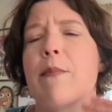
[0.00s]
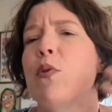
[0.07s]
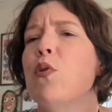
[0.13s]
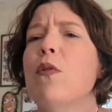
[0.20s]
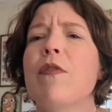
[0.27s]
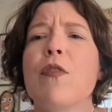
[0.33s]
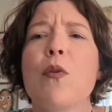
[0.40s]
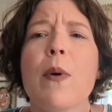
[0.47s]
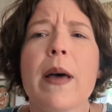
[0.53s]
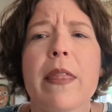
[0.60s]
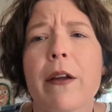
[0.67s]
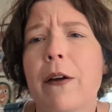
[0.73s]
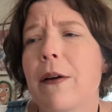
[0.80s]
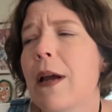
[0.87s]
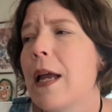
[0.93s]
Beautiful
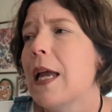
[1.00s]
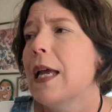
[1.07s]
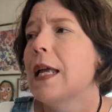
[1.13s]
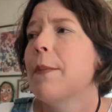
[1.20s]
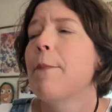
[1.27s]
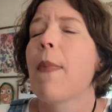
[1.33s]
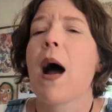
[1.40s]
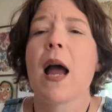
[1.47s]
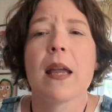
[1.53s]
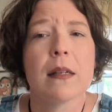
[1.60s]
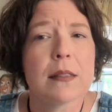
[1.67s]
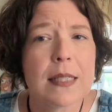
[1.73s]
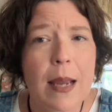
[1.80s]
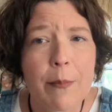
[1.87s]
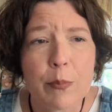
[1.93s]
weather,
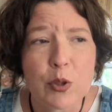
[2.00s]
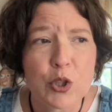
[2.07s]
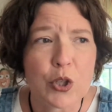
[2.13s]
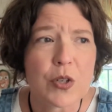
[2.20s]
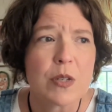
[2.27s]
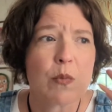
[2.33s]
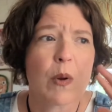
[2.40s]
mild temperatures.